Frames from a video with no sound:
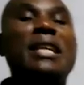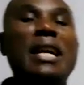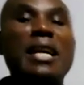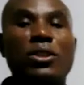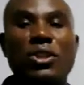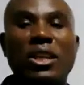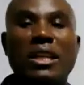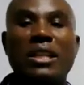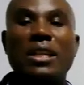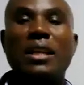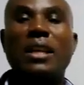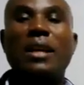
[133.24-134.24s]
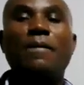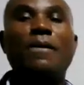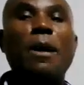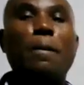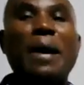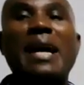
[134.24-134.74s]
in associate,
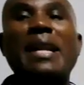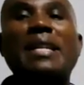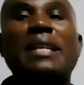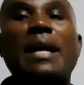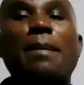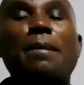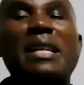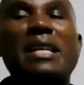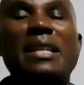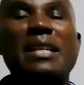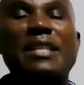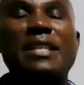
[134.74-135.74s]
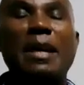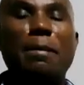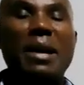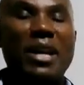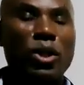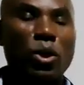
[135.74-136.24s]
the parent company is
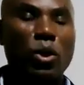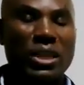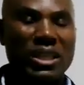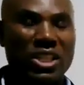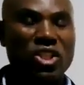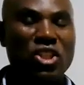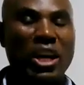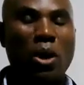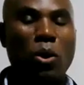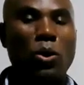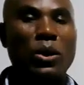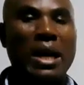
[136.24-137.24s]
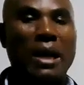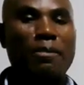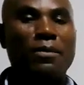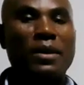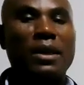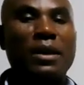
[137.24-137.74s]
the minority
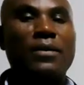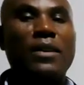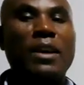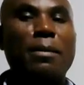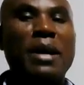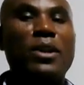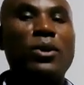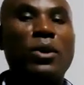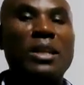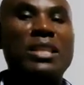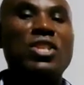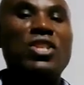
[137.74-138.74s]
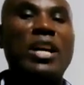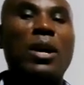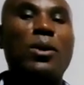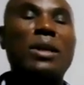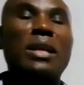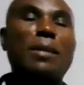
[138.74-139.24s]
shareholder. The minority
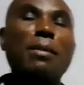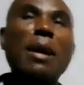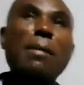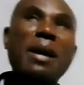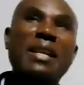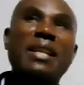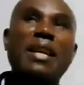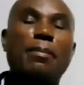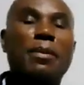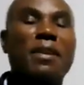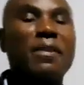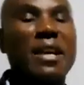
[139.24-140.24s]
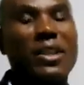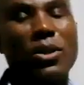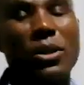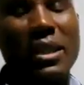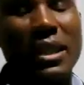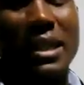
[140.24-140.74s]
shareholder. Remember, in the previous